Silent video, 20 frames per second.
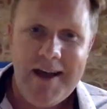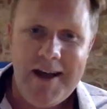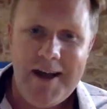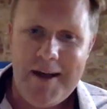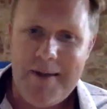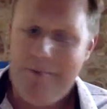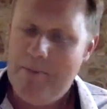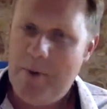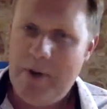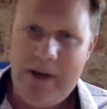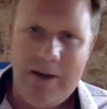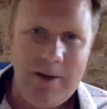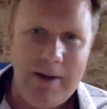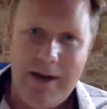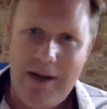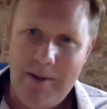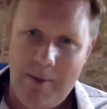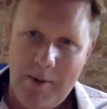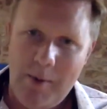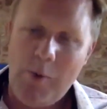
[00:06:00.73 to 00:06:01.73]
But
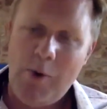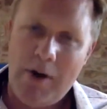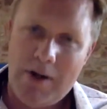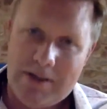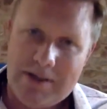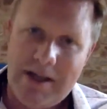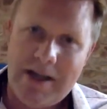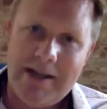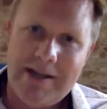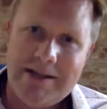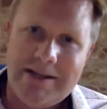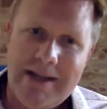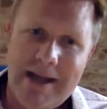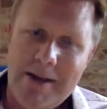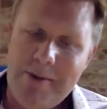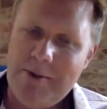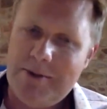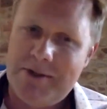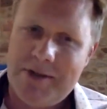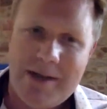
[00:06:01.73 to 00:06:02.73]
it was, like you say,
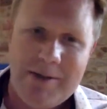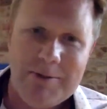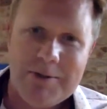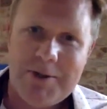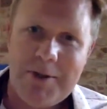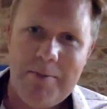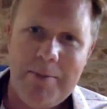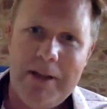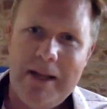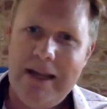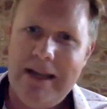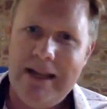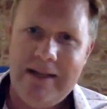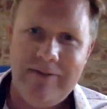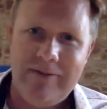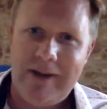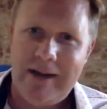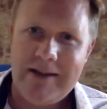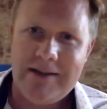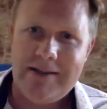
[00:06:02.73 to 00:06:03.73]
it was completely
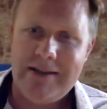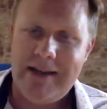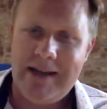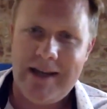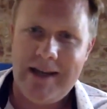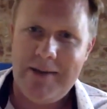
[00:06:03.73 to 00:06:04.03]
frantic.